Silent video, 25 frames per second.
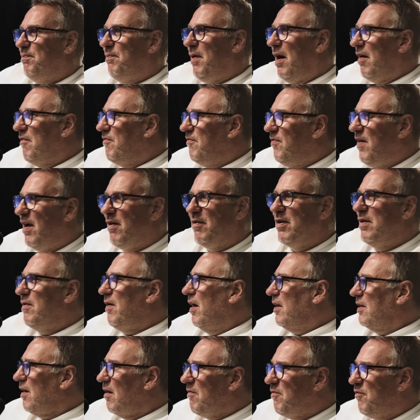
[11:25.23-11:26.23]
but I
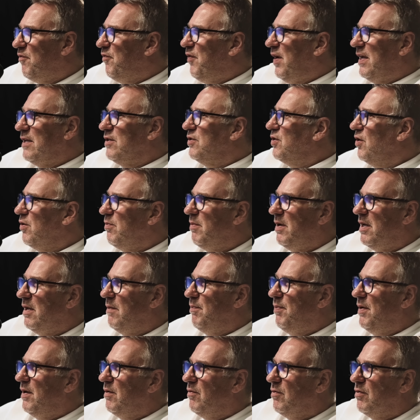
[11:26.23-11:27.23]
very, I don't think too
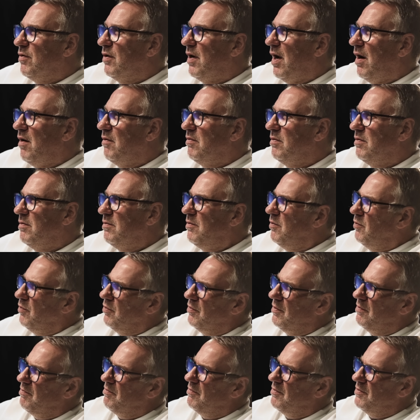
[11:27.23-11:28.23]
many people will go,
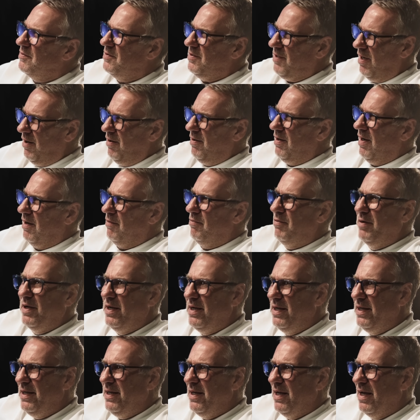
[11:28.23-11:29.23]
oh, Zola,
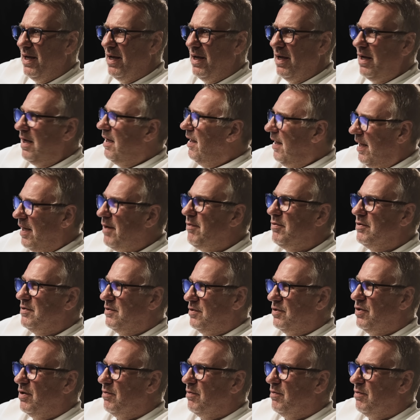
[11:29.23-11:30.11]
really? He was